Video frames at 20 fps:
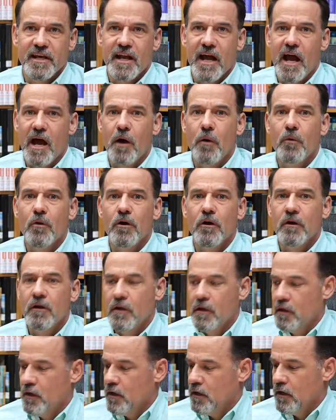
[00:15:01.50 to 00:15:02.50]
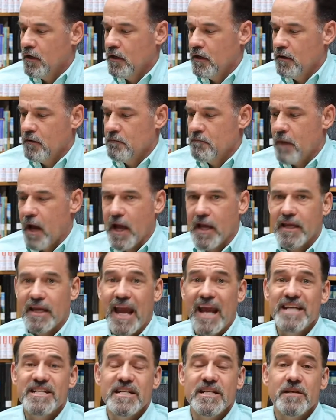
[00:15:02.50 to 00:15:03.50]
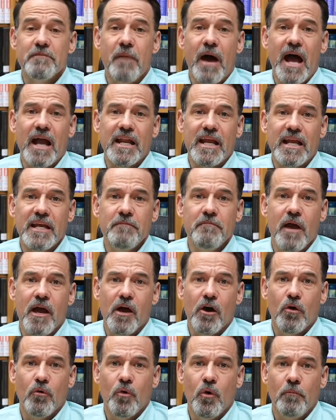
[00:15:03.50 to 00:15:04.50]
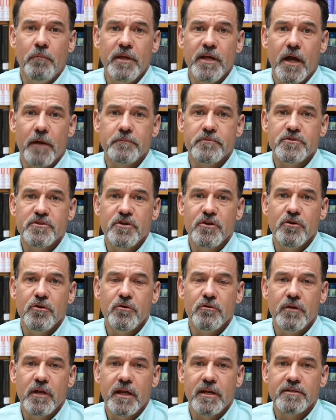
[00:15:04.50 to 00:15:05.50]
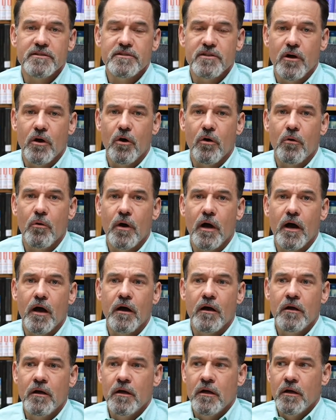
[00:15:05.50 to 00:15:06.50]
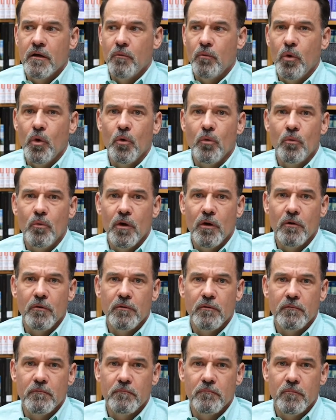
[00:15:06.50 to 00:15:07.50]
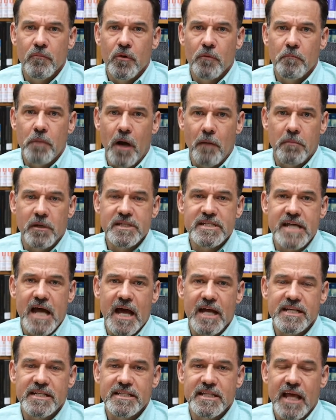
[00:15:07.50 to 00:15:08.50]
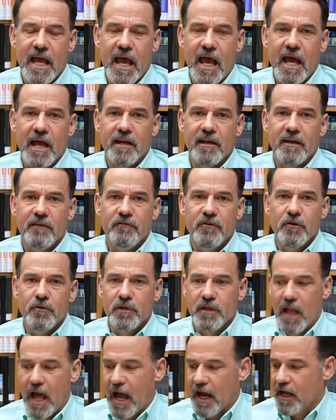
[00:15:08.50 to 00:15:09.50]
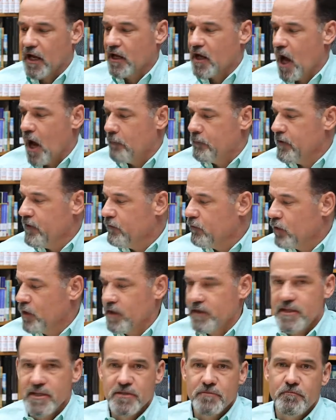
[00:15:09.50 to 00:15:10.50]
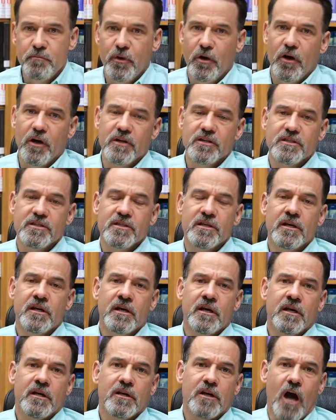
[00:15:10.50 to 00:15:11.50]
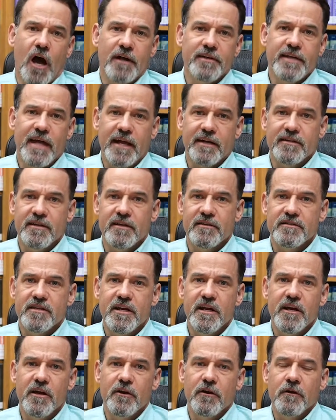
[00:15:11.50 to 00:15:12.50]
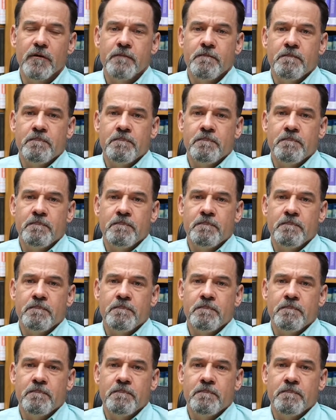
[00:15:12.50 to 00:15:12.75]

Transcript: our my Engaging the Mind email will be up soon, and so we'll publicize that. If you would like a copy of one of these books, contact us here